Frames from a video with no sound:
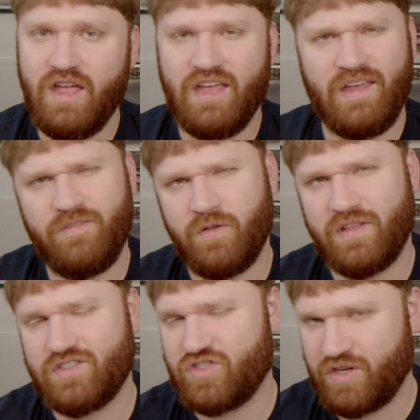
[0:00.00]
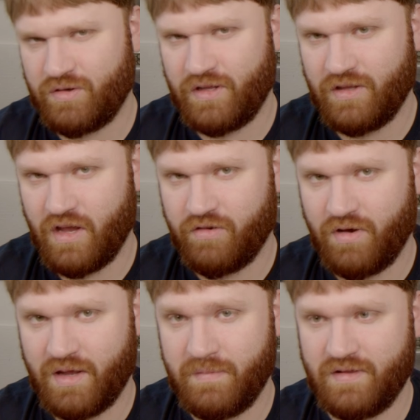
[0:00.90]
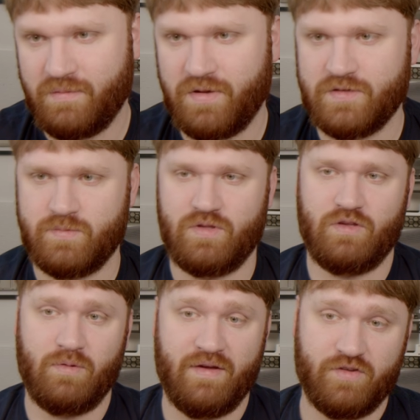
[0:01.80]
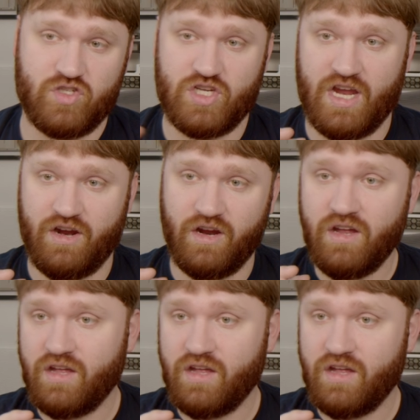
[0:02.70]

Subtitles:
even though that's generally not recommended because when you have a share